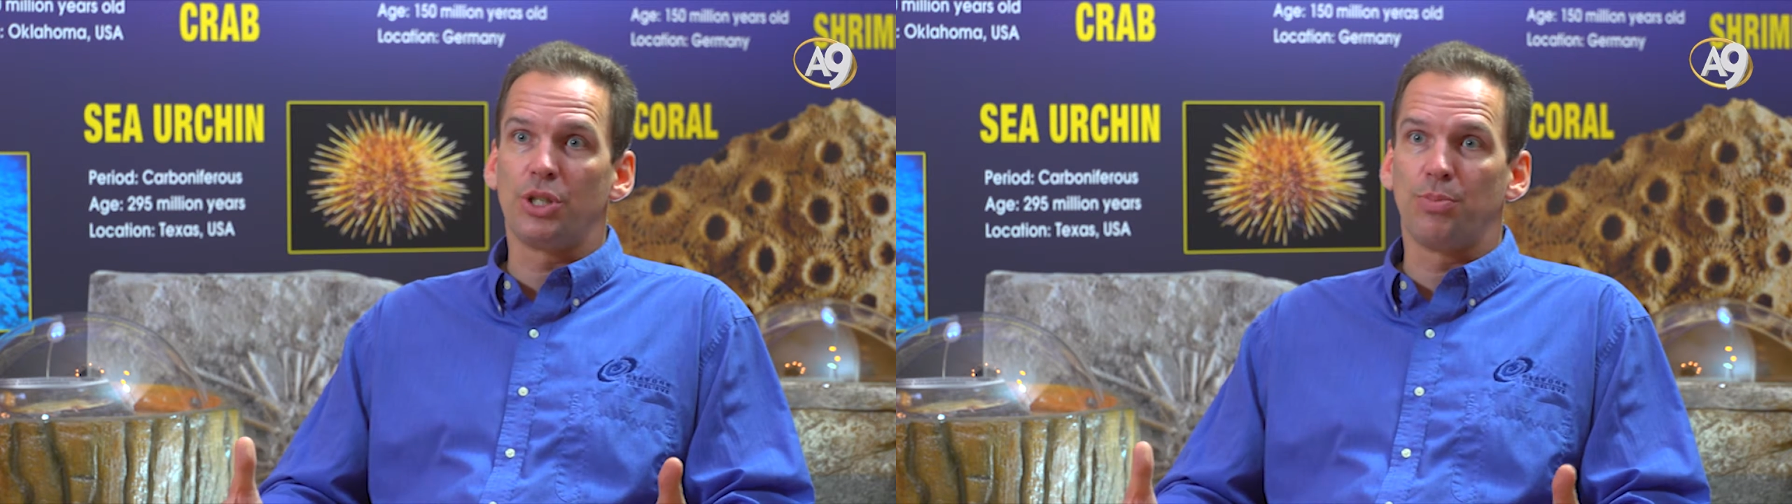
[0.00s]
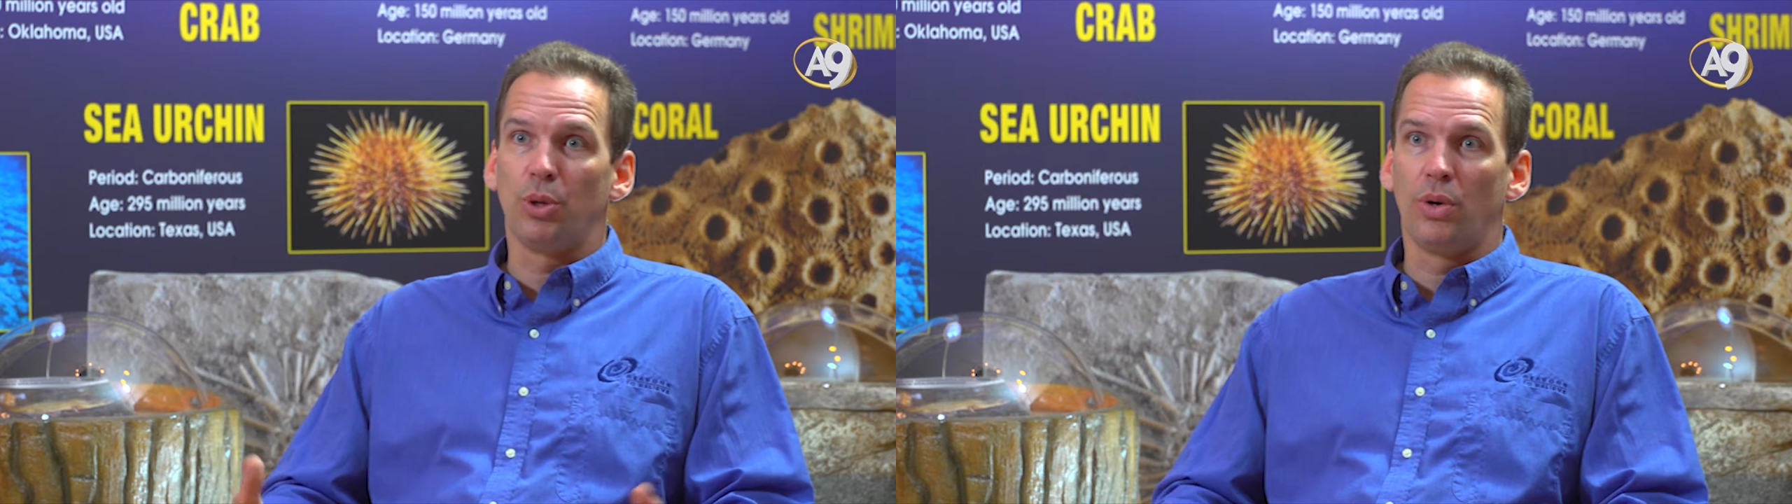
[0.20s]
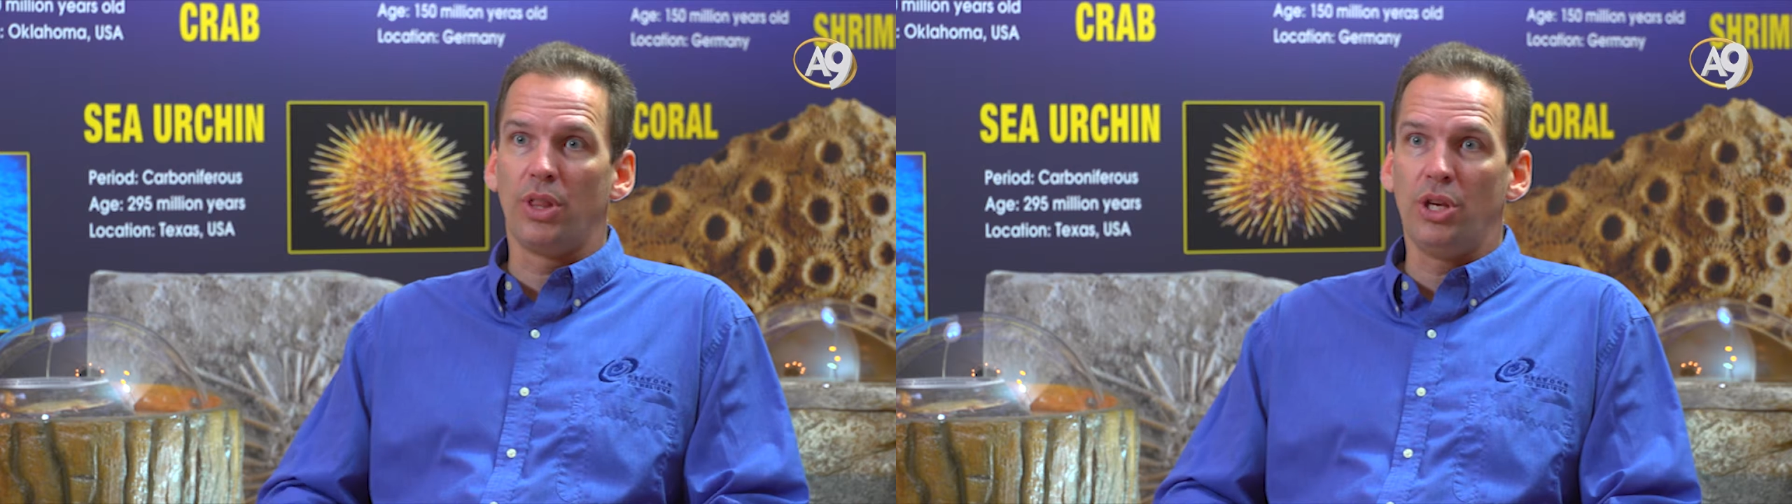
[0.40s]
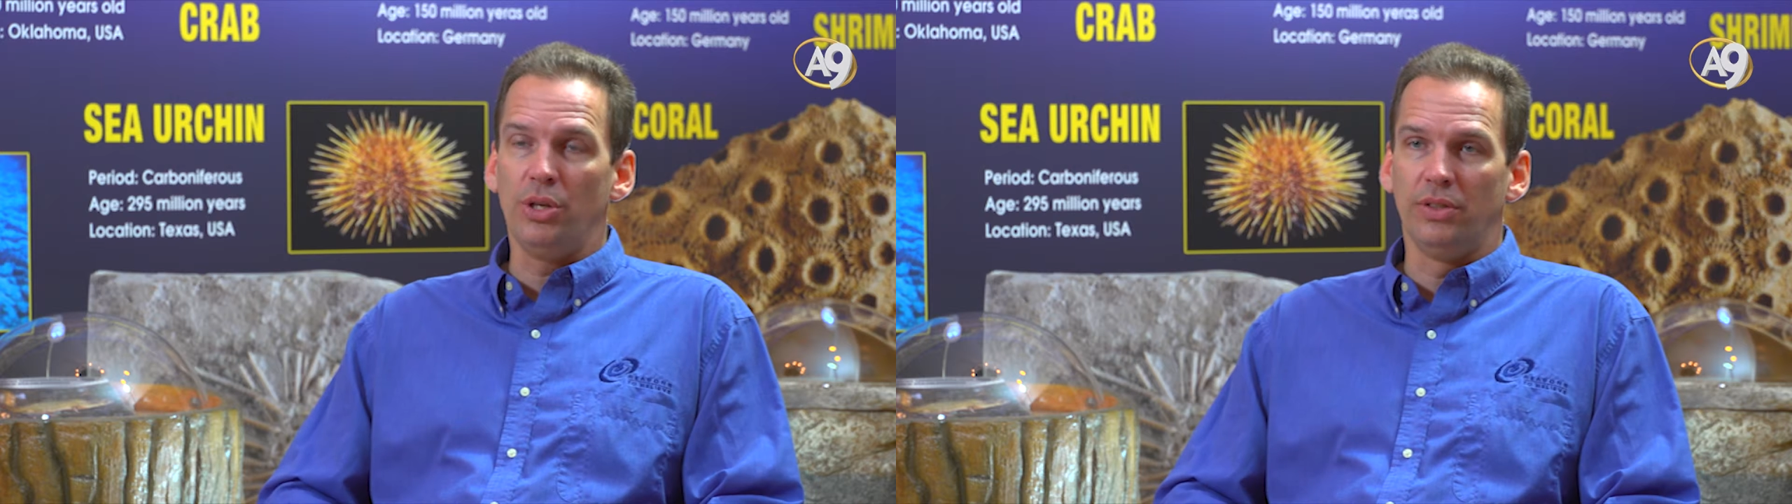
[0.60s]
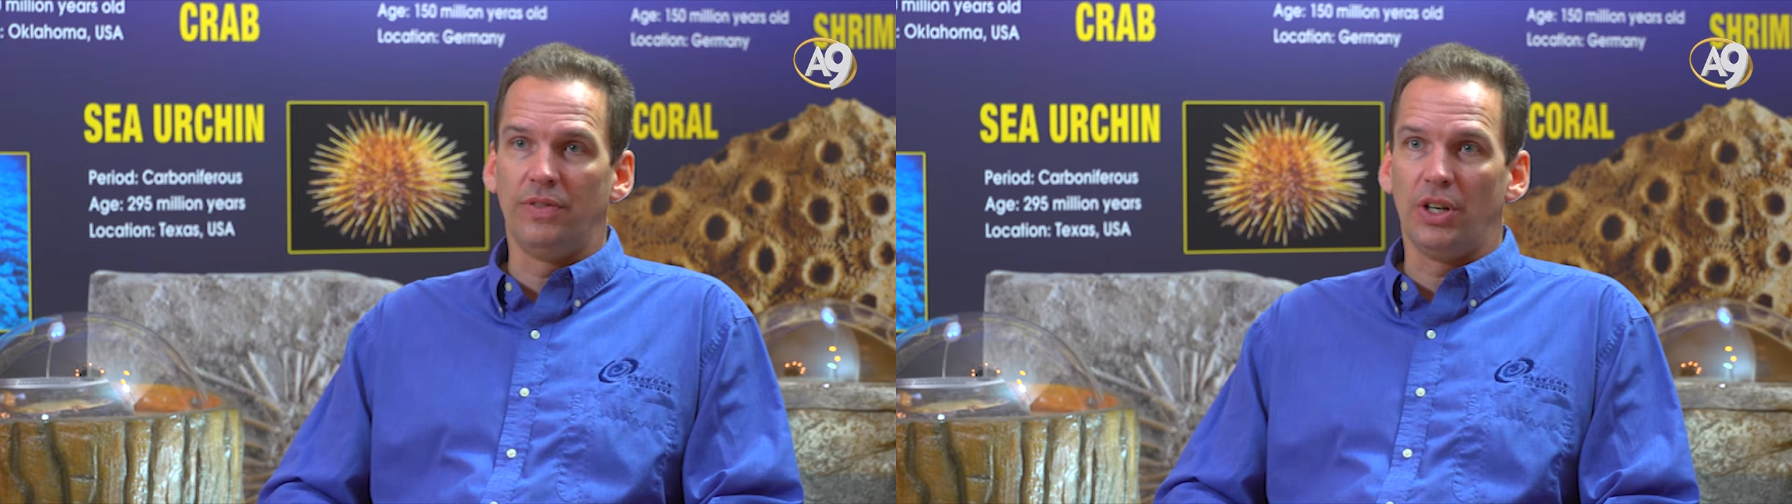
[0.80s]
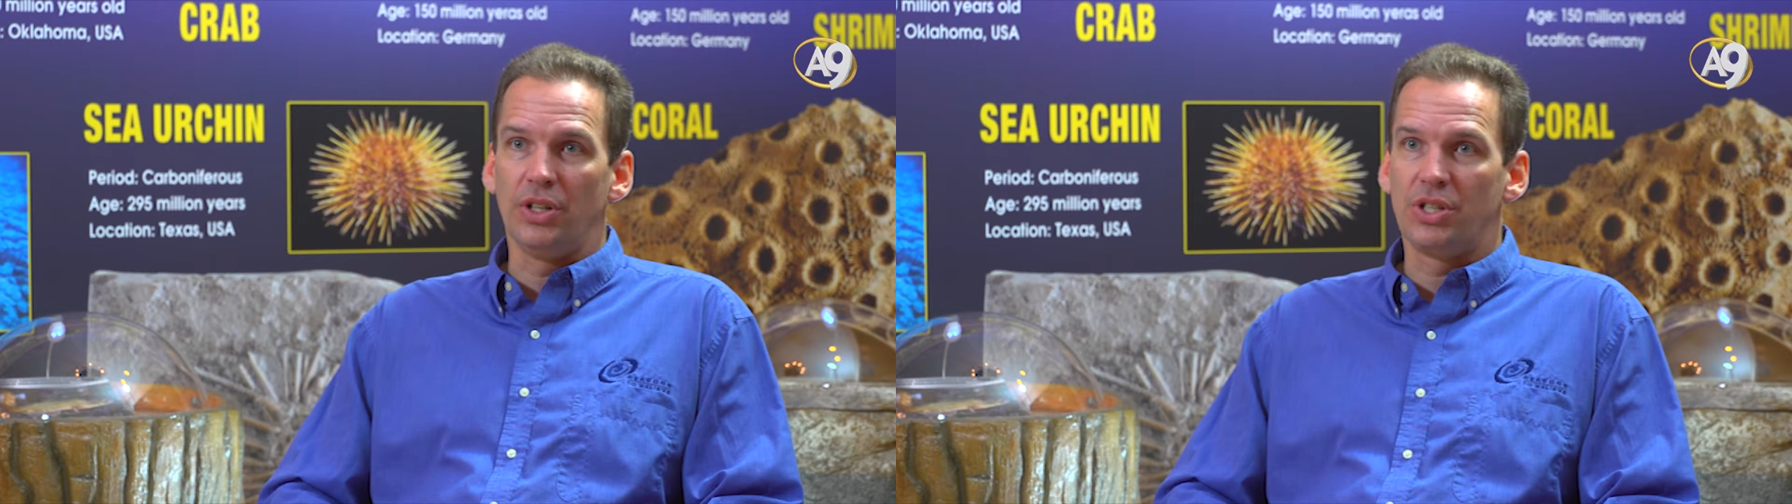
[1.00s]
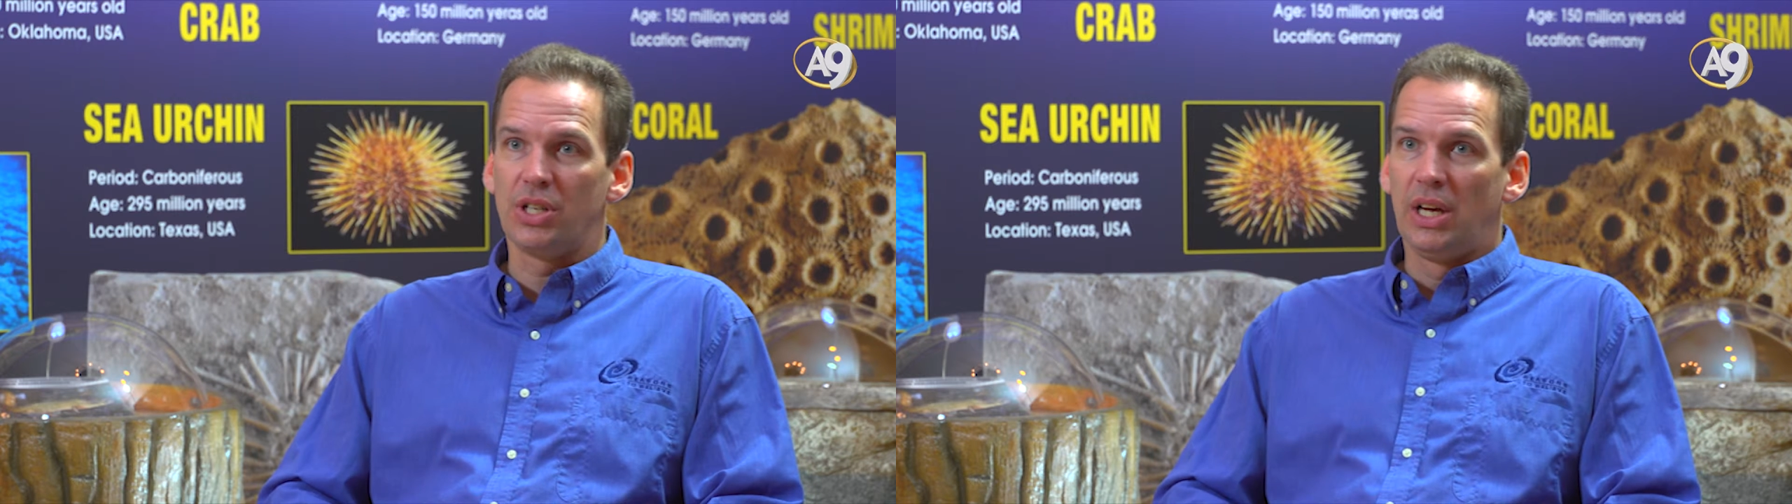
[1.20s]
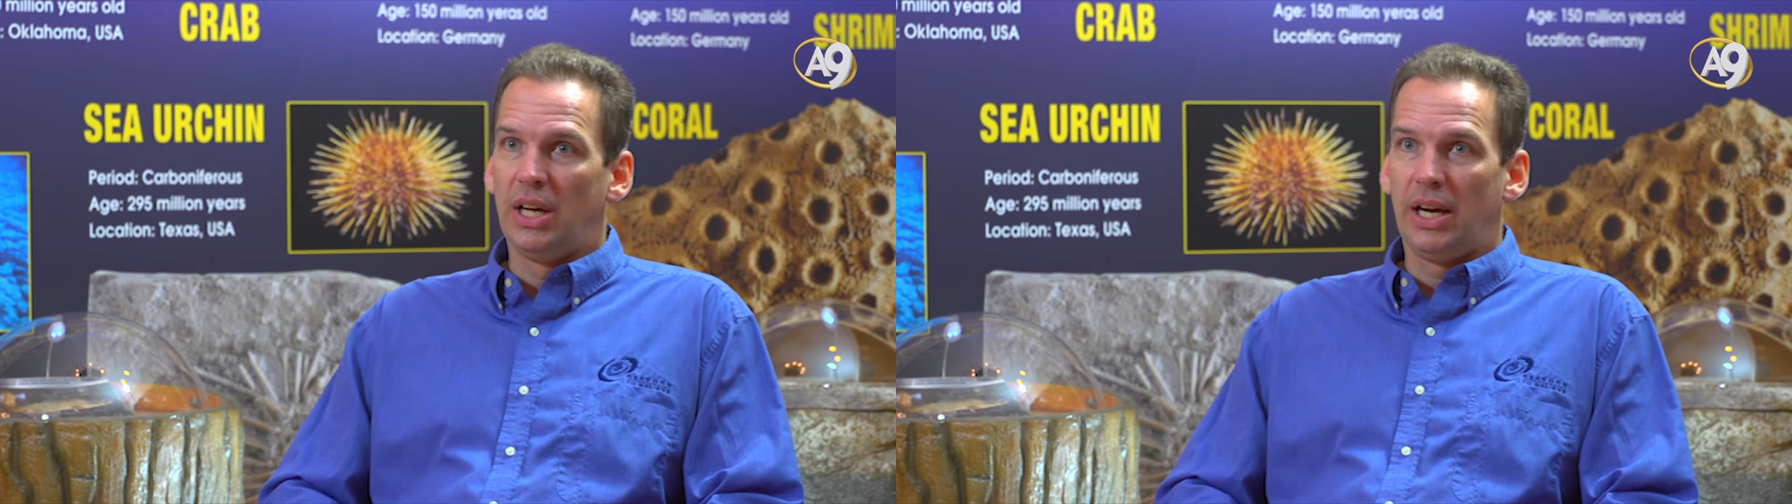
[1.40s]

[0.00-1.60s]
explore the universe.